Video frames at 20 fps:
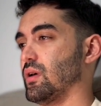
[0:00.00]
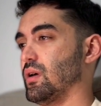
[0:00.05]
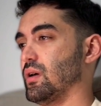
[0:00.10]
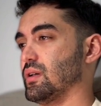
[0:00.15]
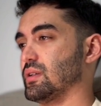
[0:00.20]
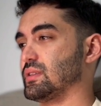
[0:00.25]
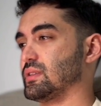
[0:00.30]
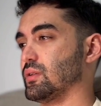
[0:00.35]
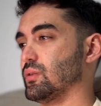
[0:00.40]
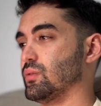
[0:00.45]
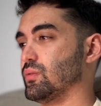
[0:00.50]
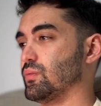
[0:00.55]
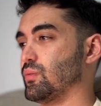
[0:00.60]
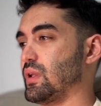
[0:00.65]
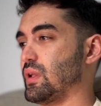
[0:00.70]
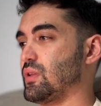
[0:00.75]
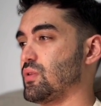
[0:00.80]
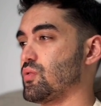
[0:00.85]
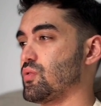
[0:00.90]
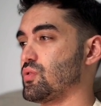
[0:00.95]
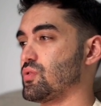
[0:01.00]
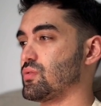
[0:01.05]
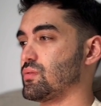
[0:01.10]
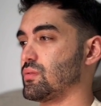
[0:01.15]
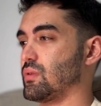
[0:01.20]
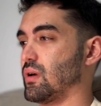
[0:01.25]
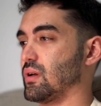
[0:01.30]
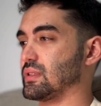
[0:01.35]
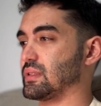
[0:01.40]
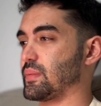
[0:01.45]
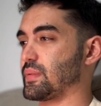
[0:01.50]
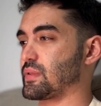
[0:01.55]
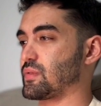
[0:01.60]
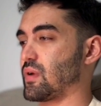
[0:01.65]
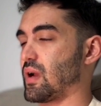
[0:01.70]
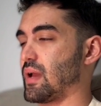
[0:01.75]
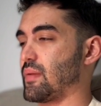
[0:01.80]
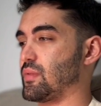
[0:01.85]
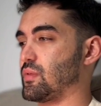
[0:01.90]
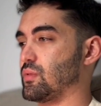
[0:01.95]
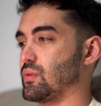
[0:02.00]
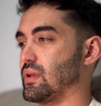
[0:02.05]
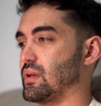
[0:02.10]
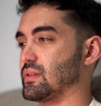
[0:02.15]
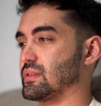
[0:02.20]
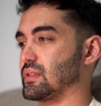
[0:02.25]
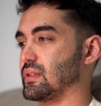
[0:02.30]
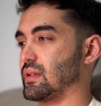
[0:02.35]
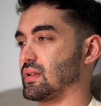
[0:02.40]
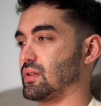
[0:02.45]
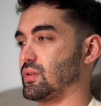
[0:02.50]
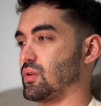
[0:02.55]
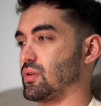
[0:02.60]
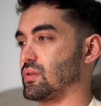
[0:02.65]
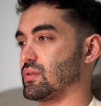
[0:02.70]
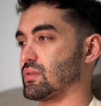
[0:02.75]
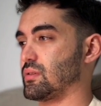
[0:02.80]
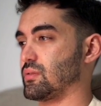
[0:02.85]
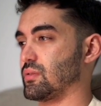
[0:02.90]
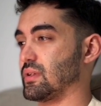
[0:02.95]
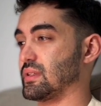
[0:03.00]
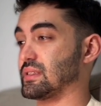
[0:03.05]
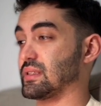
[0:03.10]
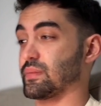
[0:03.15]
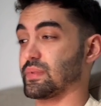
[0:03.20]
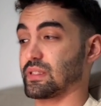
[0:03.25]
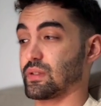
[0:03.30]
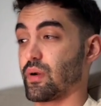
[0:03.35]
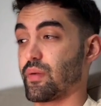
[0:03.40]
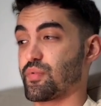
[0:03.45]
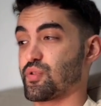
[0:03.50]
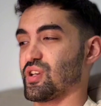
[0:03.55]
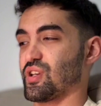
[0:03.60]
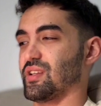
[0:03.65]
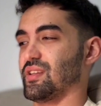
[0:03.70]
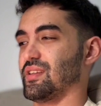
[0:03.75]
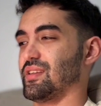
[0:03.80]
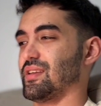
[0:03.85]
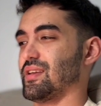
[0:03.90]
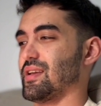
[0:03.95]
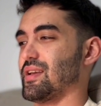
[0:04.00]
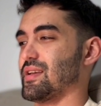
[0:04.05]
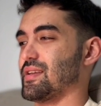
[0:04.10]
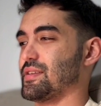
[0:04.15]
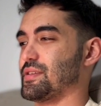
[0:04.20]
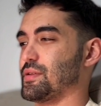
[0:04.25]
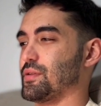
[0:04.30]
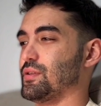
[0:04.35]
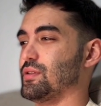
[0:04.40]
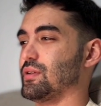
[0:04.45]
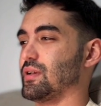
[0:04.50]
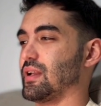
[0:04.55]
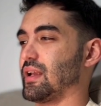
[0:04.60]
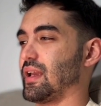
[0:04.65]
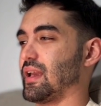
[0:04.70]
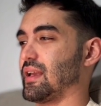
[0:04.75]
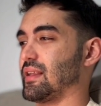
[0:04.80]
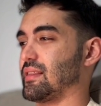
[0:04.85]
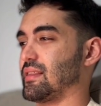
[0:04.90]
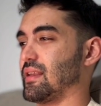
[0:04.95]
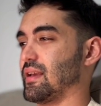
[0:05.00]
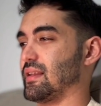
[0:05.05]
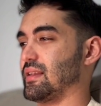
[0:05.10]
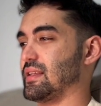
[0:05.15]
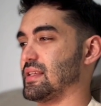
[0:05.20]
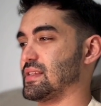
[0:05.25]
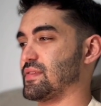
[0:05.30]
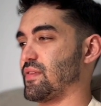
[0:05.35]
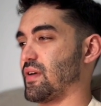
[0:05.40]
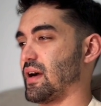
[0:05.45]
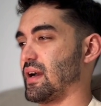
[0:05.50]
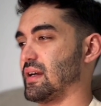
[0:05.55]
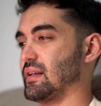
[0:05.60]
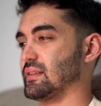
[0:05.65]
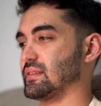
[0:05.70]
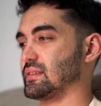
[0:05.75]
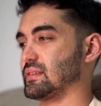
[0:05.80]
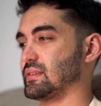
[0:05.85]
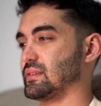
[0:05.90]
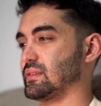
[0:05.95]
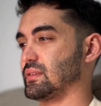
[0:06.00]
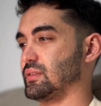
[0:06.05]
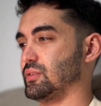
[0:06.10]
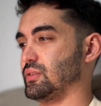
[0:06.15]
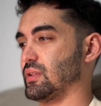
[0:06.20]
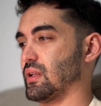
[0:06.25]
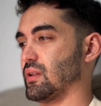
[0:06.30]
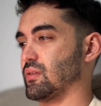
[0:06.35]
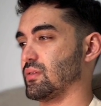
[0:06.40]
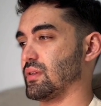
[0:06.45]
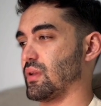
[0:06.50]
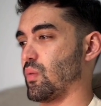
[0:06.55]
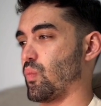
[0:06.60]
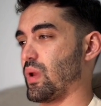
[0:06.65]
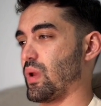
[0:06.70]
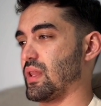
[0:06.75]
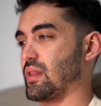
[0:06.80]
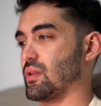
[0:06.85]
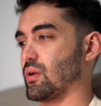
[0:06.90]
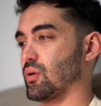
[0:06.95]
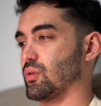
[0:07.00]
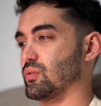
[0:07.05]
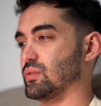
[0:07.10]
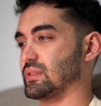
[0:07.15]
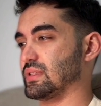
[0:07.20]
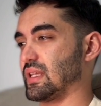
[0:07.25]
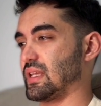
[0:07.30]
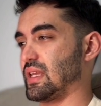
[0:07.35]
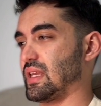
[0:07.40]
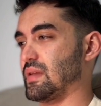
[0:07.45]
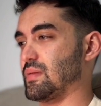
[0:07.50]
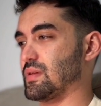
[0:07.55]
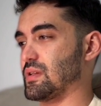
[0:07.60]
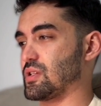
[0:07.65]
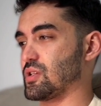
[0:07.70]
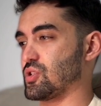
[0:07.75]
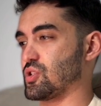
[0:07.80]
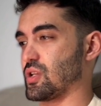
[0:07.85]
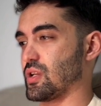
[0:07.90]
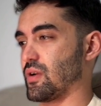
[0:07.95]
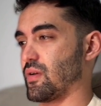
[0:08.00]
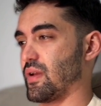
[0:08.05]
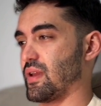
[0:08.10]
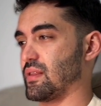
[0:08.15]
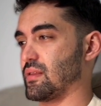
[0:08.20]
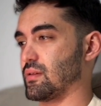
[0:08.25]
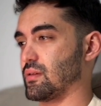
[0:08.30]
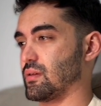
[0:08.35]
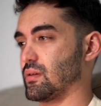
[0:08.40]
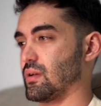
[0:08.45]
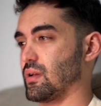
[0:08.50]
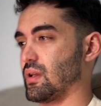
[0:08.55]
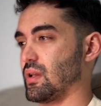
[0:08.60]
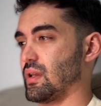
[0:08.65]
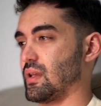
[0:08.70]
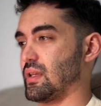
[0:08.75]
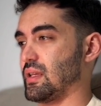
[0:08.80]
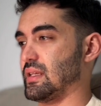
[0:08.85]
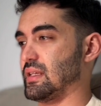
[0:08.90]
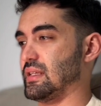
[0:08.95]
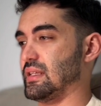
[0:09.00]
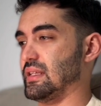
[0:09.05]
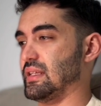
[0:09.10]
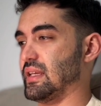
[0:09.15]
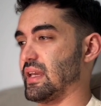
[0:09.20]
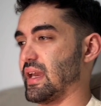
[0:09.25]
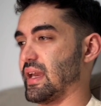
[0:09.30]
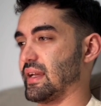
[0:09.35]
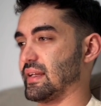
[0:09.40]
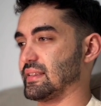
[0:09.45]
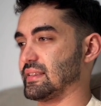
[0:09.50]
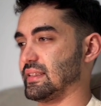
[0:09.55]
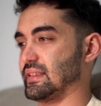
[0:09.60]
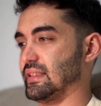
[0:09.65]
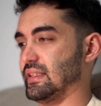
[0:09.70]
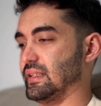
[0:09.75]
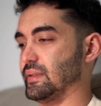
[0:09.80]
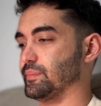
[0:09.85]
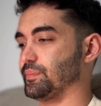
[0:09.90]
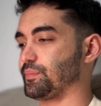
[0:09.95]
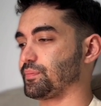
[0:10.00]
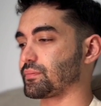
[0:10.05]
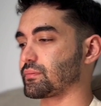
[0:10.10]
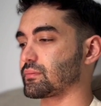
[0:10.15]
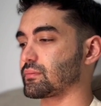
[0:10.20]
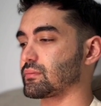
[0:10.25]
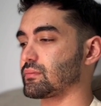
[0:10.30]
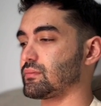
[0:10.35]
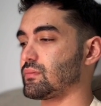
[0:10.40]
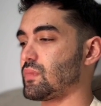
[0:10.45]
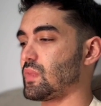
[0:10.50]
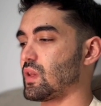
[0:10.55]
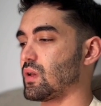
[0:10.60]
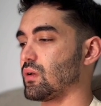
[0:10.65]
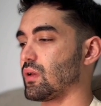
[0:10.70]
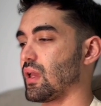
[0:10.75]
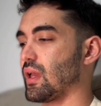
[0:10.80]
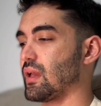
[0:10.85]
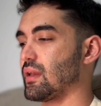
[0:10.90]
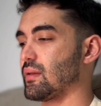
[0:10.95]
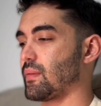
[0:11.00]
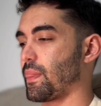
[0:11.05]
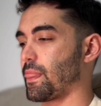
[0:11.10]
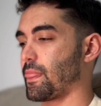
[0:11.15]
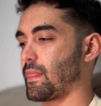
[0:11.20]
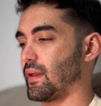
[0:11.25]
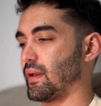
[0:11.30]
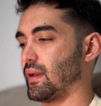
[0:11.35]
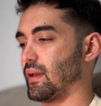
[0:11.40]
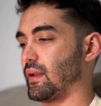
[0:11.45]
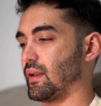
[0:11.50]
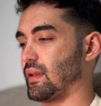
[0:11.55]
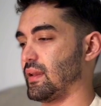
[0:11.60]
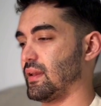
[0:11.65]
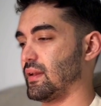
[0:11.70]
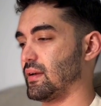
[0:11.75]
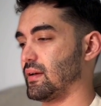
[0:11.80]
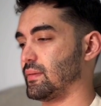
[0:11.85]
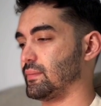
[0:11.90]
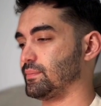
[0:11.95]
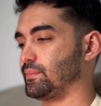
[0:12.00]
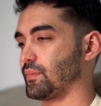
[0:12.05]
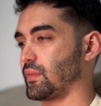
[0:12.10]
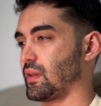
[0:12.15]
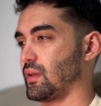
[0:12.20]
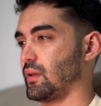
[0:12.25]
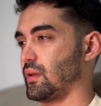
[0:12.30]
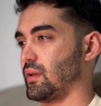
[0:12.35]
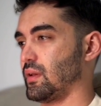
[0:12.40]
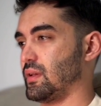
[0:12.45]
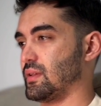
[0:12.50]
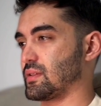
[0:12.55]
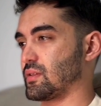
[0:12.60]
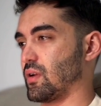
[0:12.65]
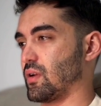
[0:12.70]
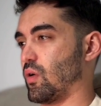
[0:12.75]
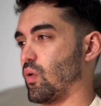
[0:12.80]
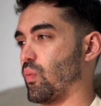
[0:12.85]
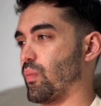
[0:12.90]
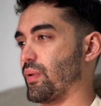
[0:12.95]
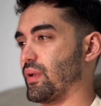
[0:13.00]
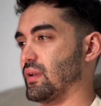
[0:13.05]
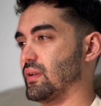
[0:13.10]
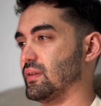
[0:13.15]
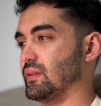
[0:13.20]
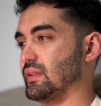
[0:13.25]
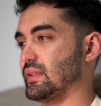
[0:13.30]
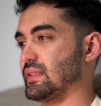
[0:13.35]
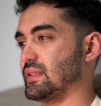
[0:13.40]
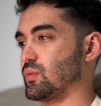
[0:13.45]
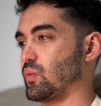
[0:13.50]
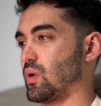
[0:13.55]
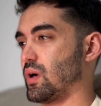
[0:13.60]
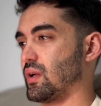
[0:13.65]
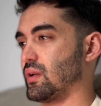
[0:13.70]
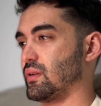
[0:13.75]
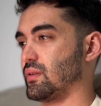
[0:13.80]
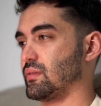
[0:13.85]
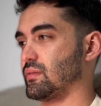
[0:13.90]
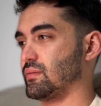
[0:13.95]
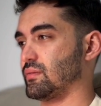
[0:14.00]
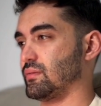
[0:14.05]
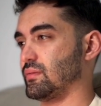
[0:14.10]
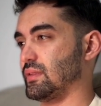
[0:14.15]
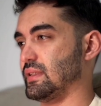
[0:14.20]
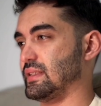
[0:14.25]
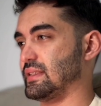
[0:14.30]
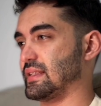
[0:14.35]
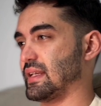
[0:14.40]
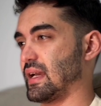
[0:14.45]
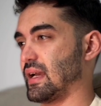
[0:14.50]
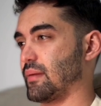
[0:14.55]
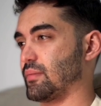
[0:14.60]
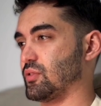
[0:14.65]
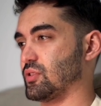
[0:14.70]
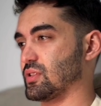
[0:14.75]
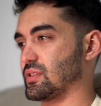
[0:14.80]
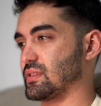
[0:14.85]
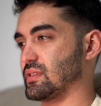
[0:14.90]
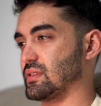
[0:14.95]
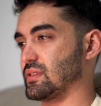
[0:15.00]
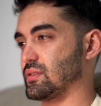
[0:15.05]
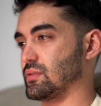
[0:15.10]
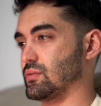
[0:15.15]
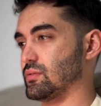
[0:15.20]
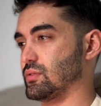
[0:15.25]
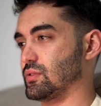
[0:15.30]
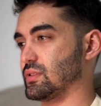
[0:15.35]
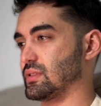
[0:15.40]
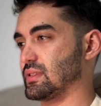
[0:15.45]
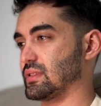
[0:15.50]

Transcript: Uh, so when you uh, subscribe to their uh, you, to their subscription, so you're gonna get uh, these files. You download the Windows image generator, exe. Okay, and here it's gonna open this one, this tab. You just need to